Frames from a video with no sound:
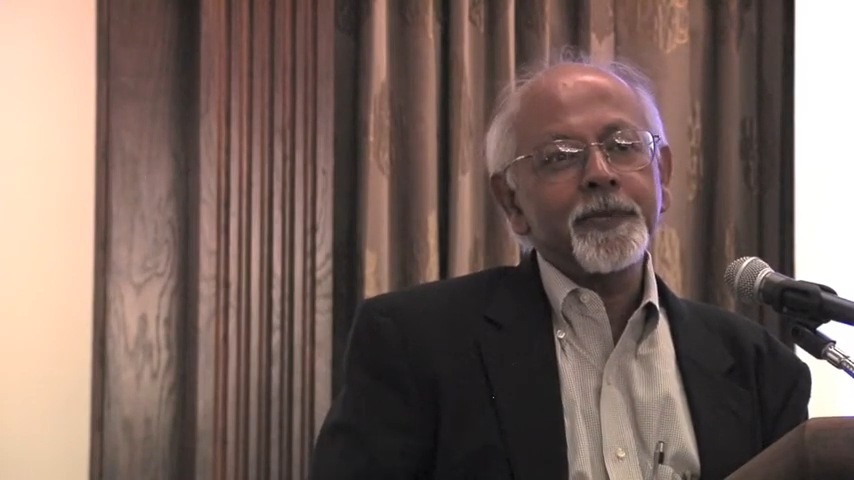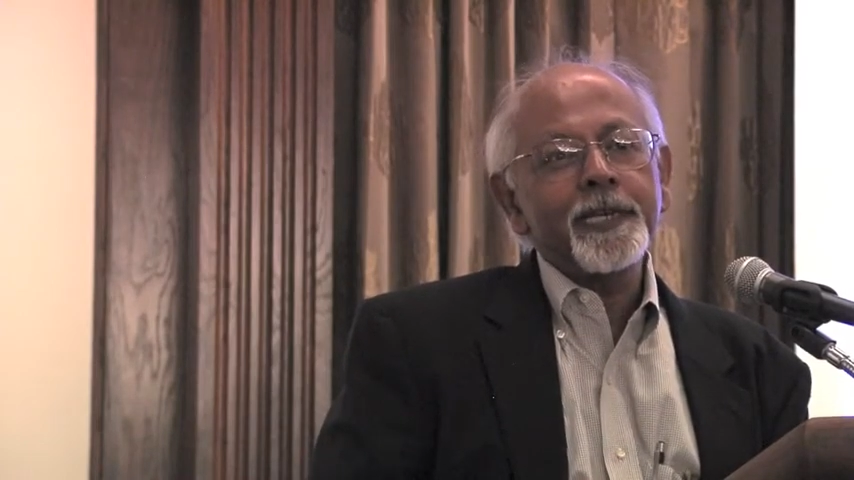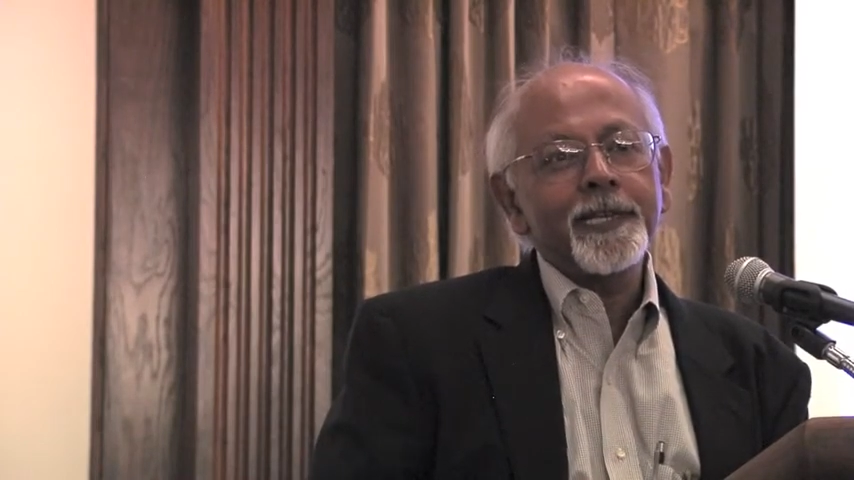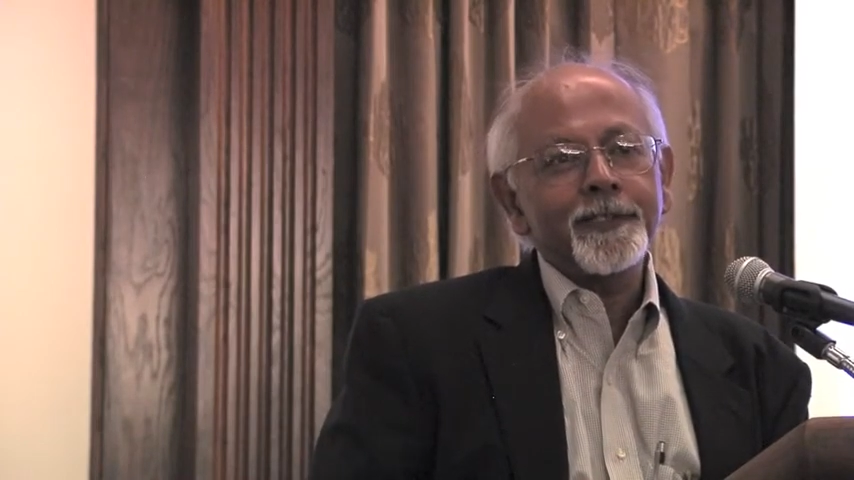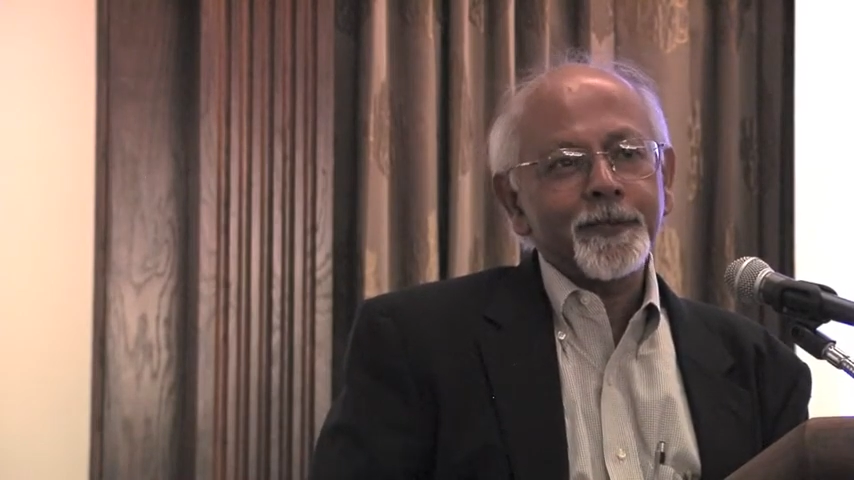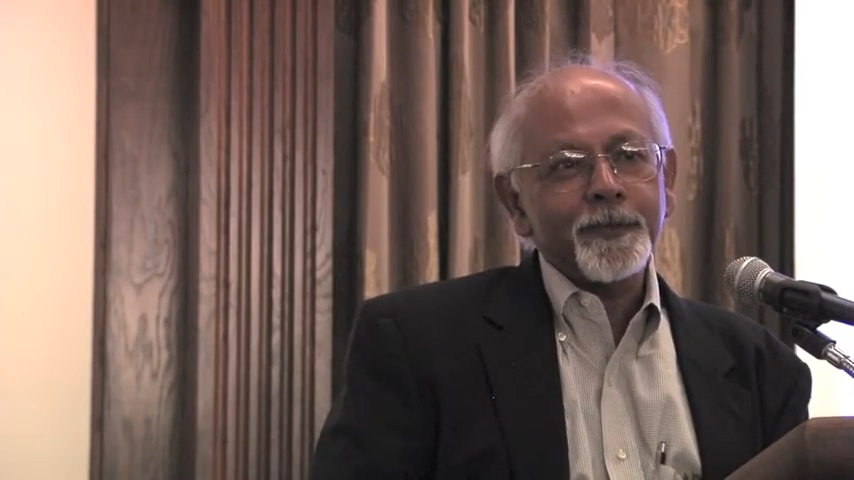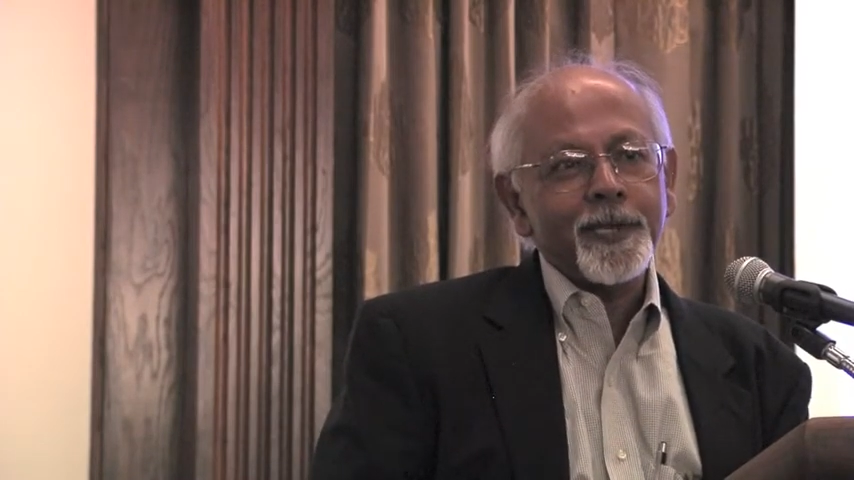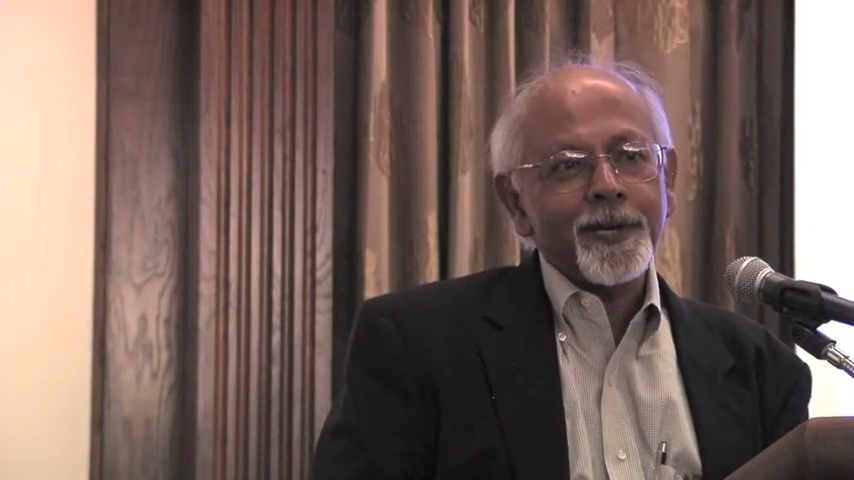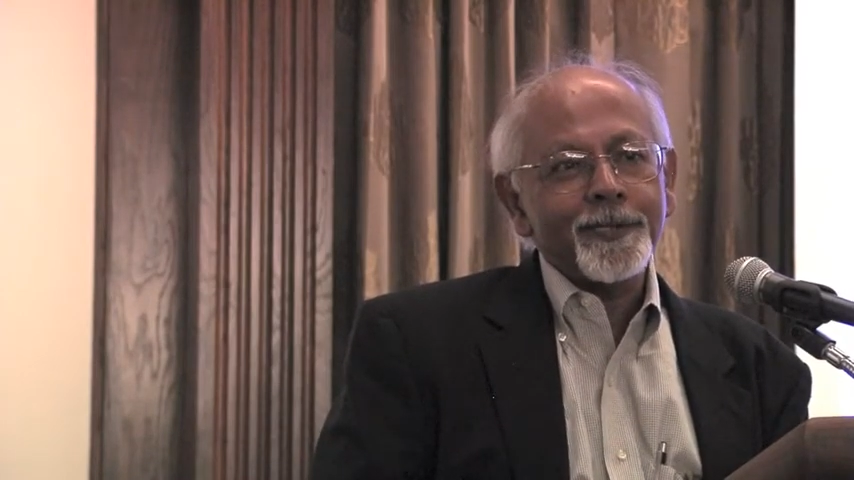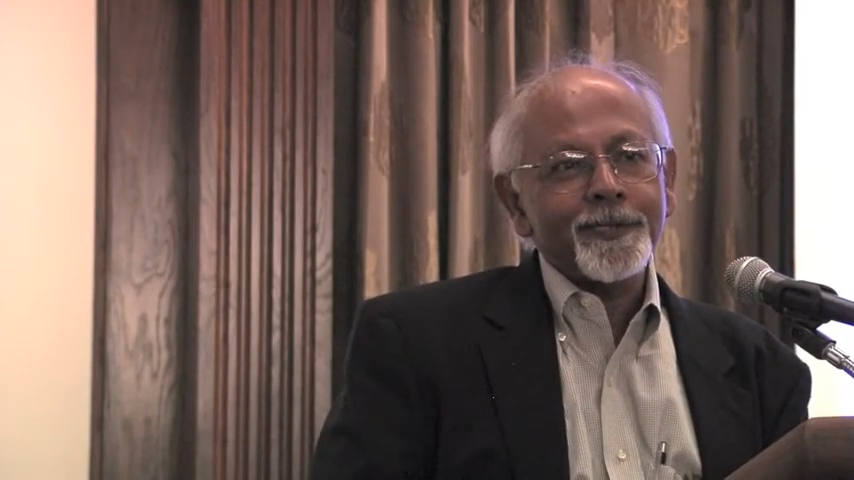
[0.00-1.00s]
millions of
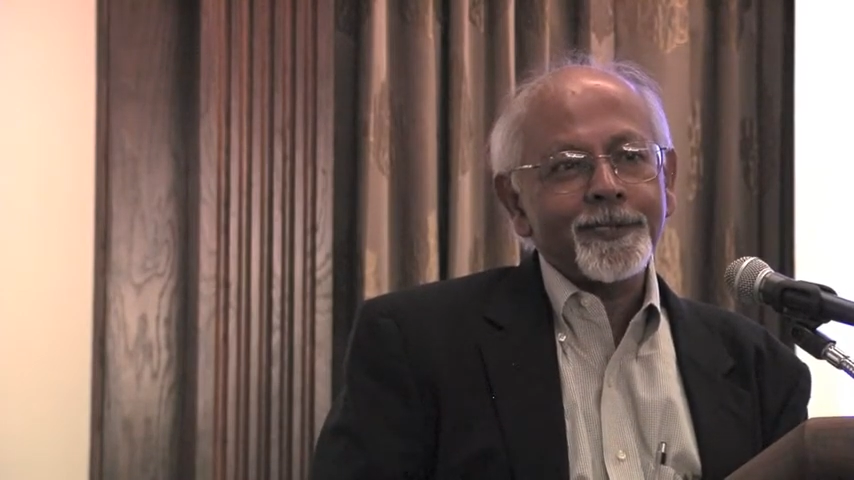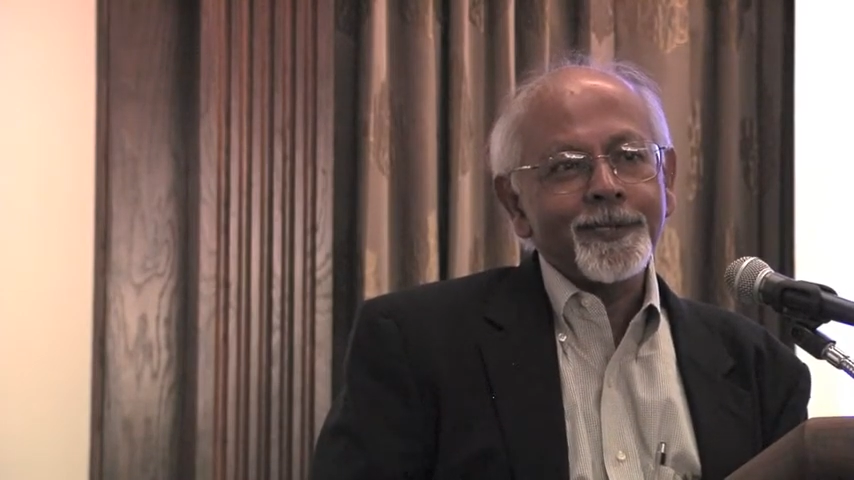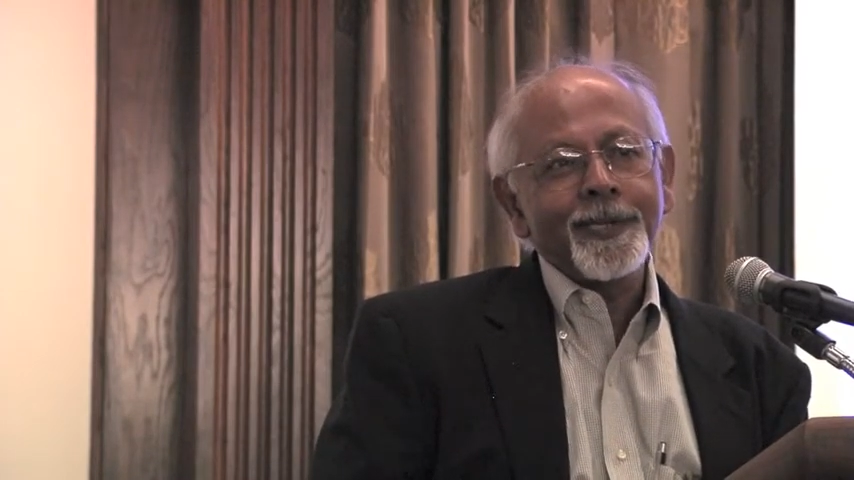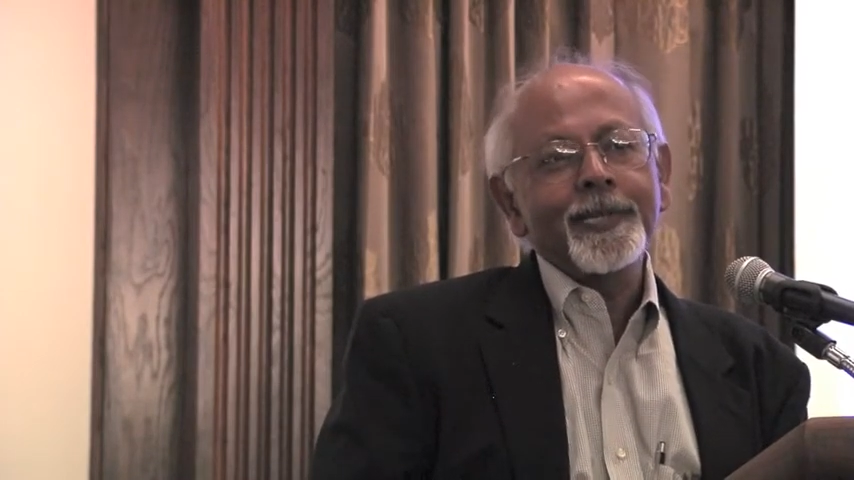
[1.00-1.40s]
years